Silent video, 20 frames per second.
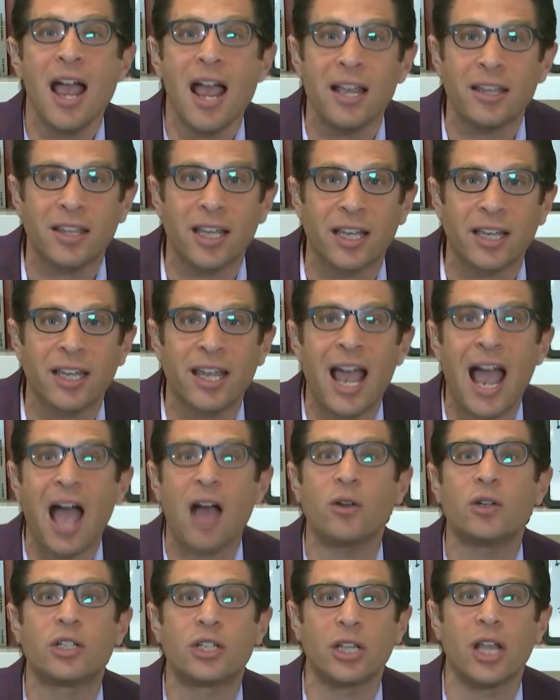hit the
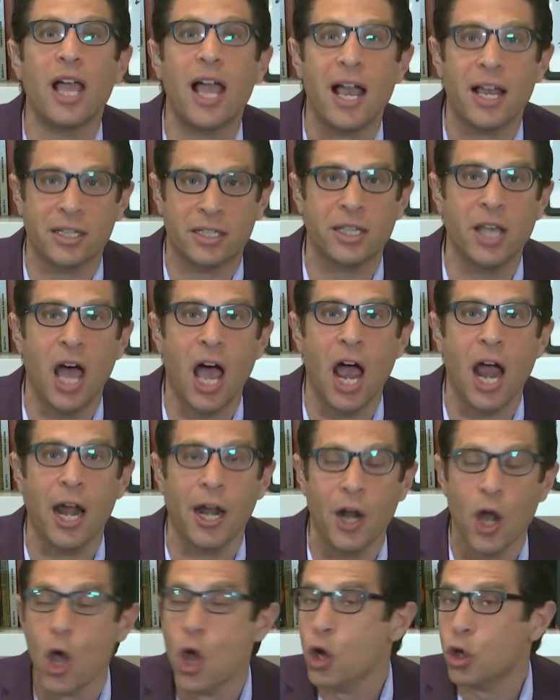couch last
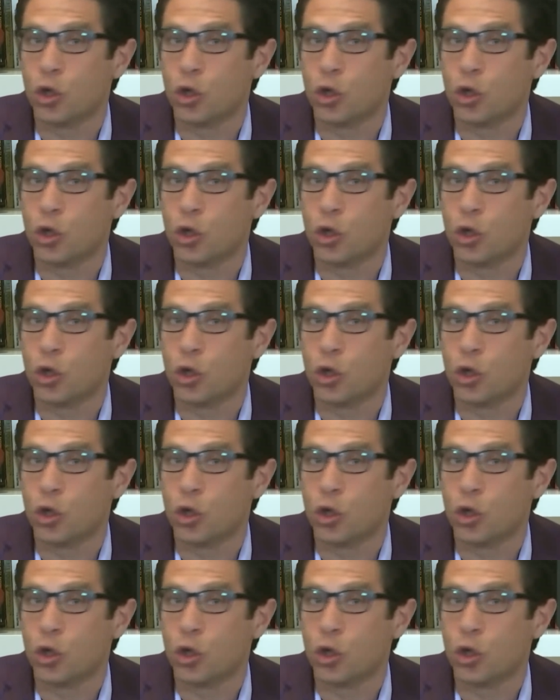night.